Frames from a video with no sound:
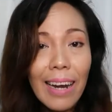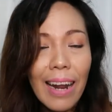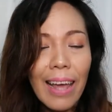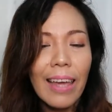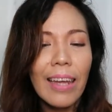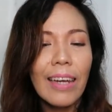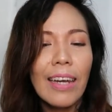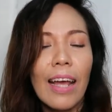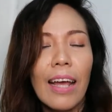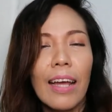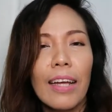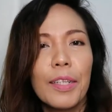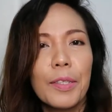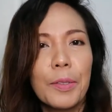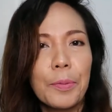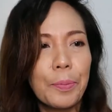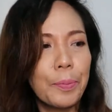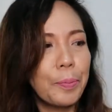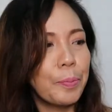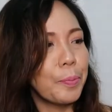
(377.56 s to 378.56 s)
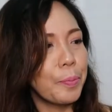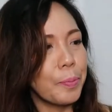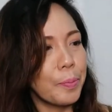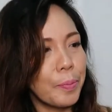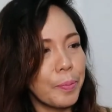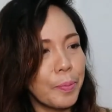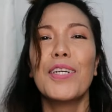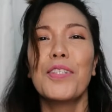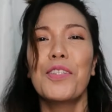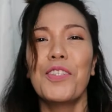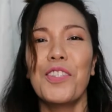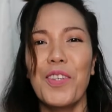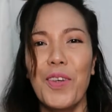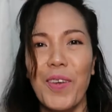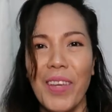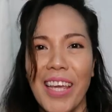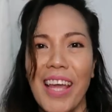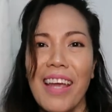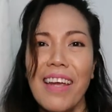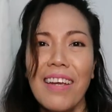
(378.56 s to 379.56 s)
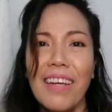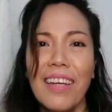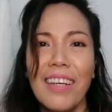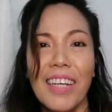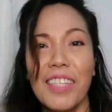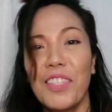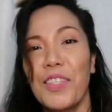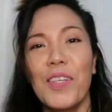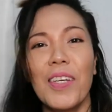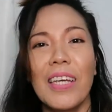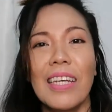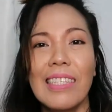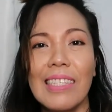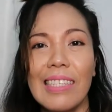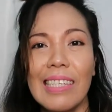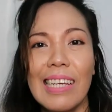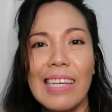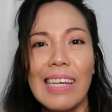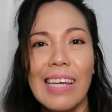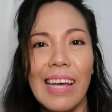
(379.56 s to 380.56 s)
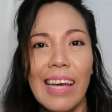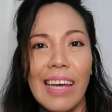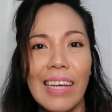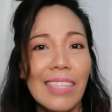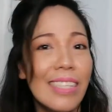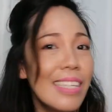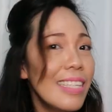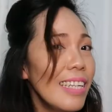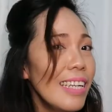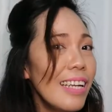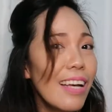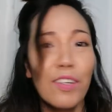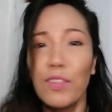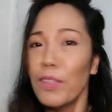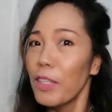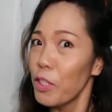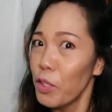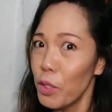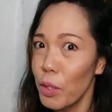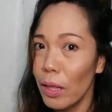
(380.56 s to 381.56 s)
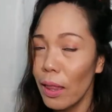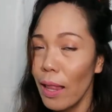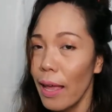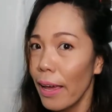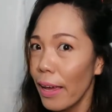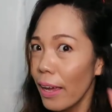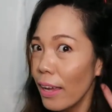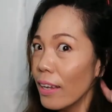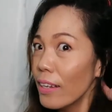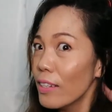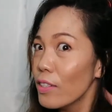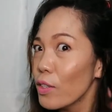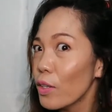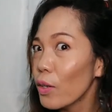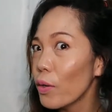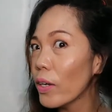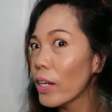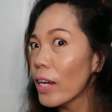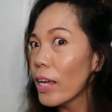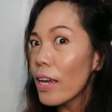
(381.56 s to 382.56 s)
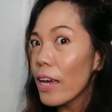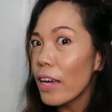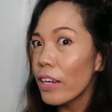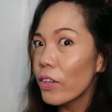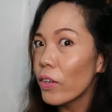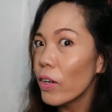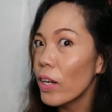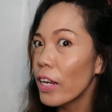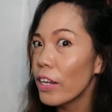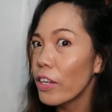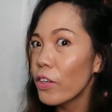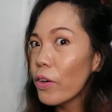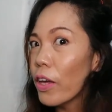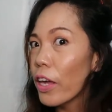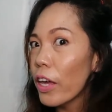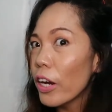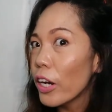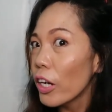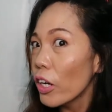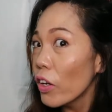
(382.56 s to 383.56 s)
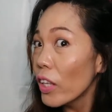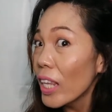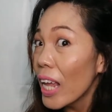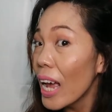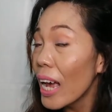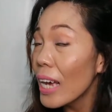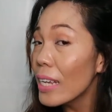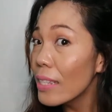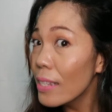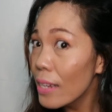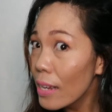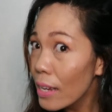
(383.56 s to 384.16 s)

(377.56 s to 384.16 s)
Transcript: try na. So yan, as you can see guys, hindi ako nagsuklay. So hinayaan ko lang yung hair ko na as